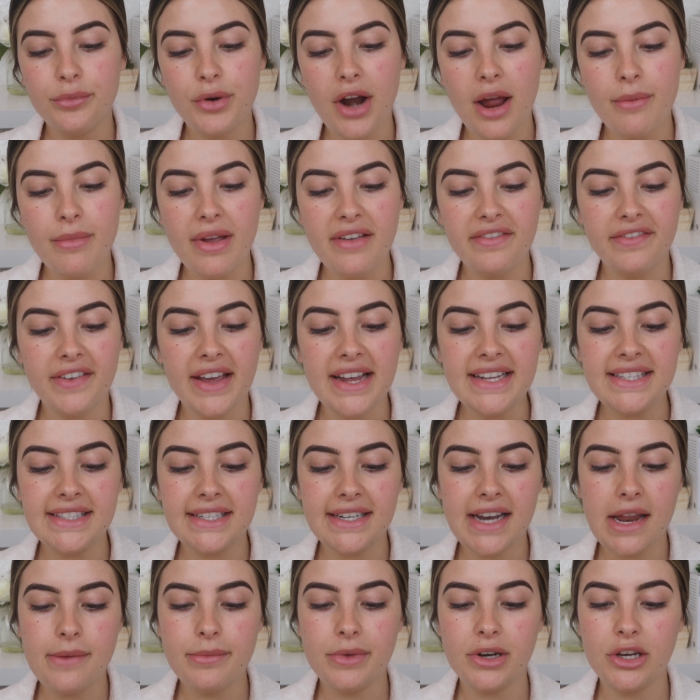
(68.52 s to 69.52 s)
and prime my face.
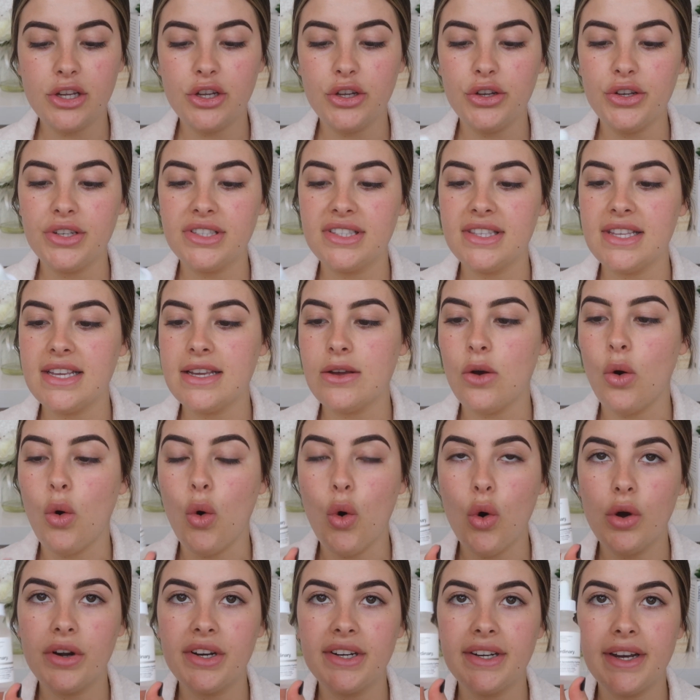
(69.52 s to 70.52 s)
Today I'm going to use the
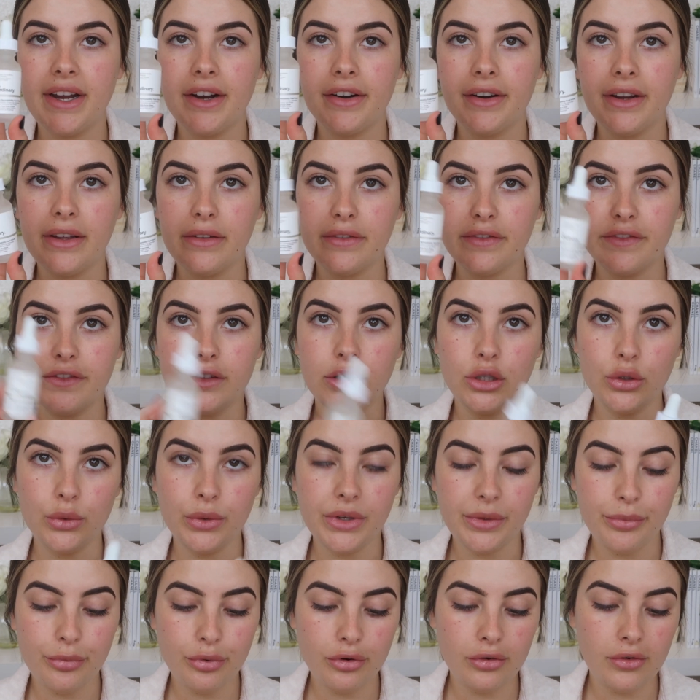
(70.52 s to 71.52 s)
Ordinary
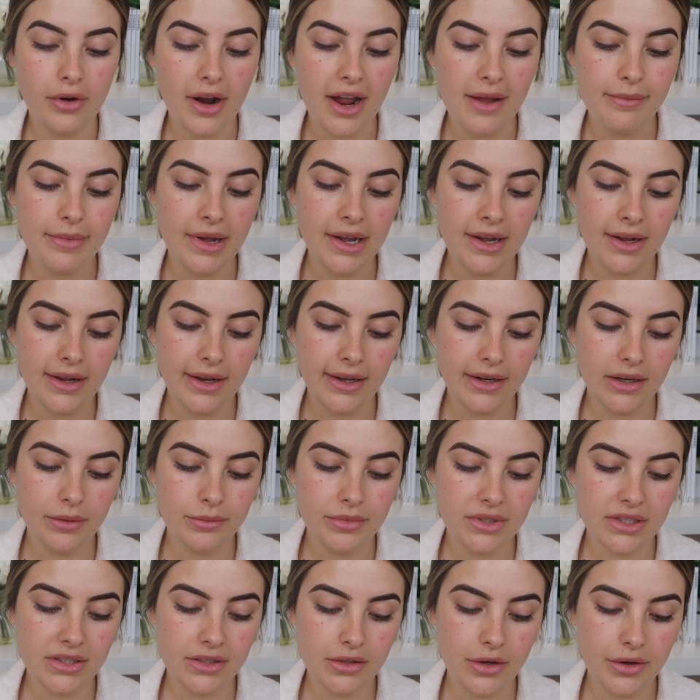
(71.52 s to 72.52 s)
Fluid Primer, and
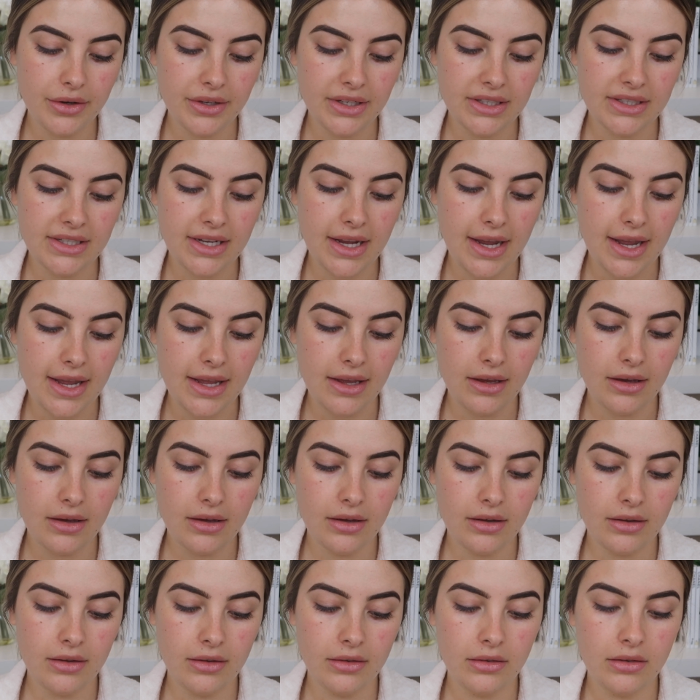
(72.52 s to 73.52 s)
I'm just going to
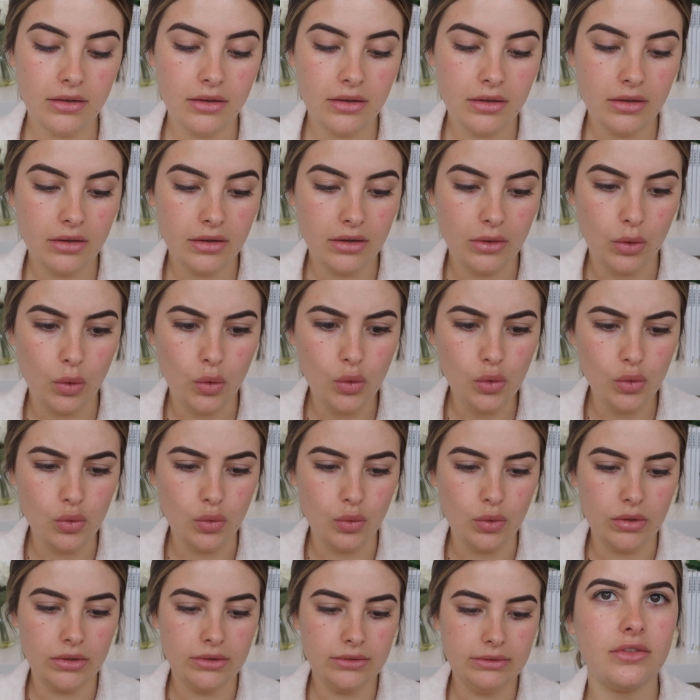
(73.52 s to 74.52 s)
take,
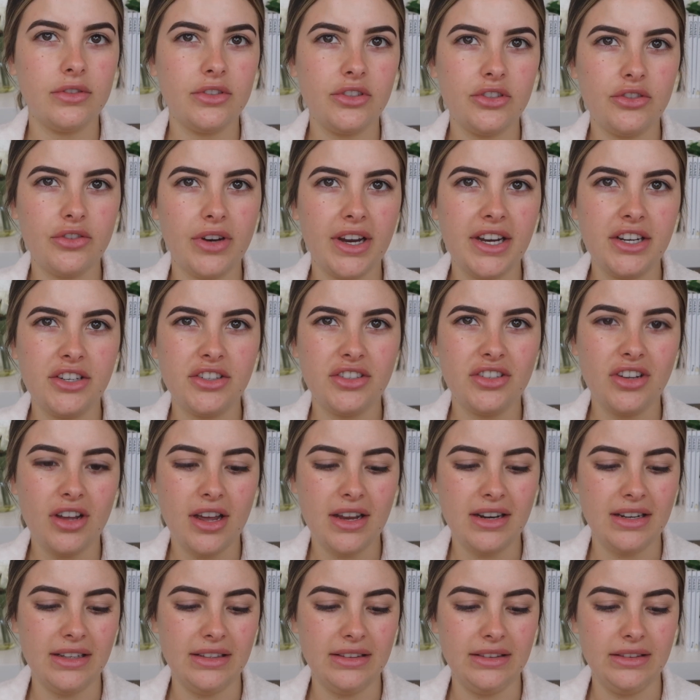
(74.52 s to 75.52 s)
ooh, strange
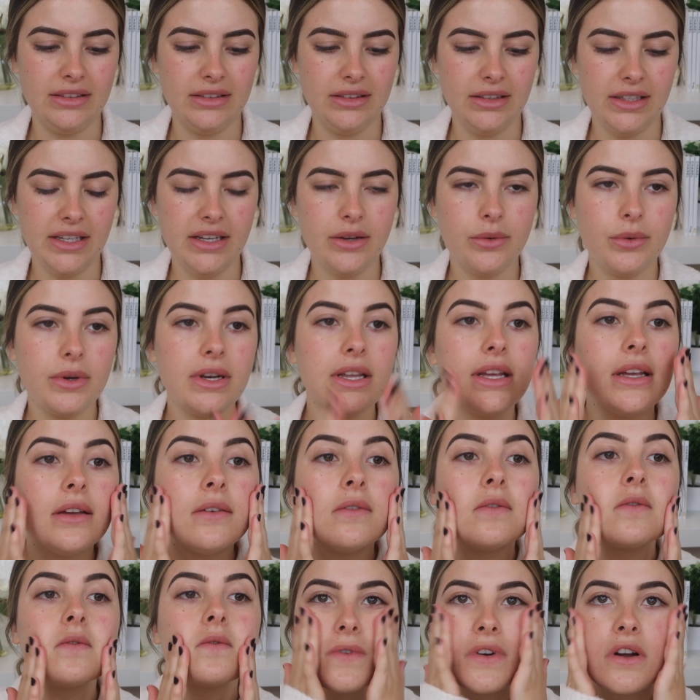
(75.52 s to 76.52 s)
kind of
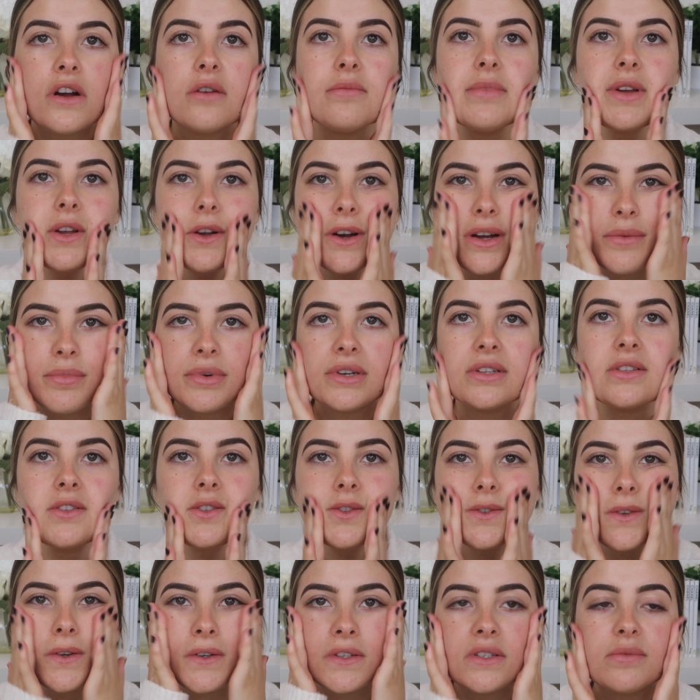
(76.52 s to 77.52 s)
liquidy. Oh my god, but
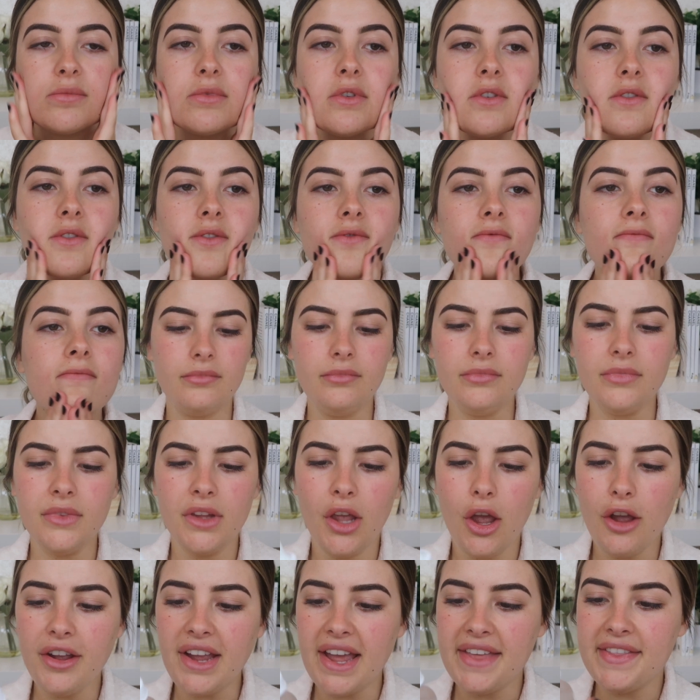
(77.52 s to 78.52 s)
it's so smooth.
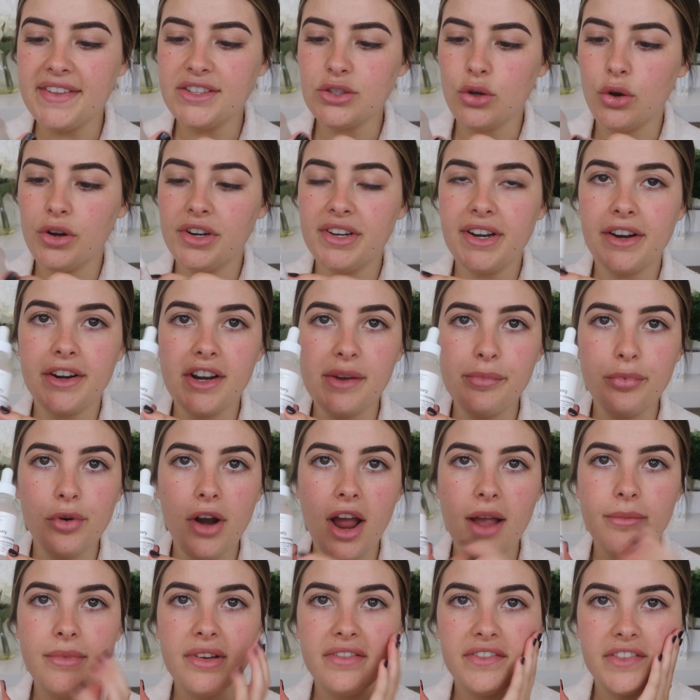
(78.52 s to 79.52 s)
Okay, this Ordinary
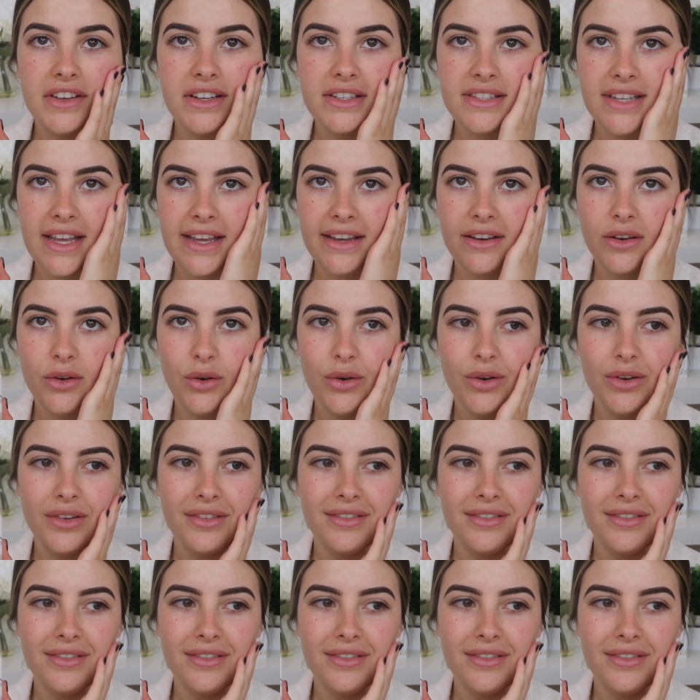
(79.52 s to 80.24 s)
Primer feels like